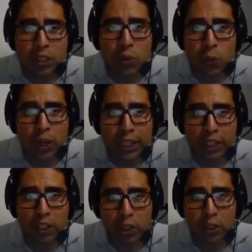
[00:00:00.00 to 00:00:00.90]
to one
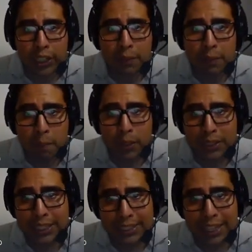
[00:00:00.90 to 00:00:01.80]
another giving
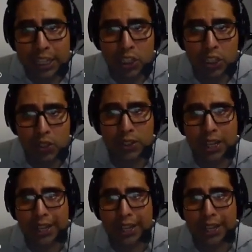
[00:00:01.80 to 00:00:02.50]
presentations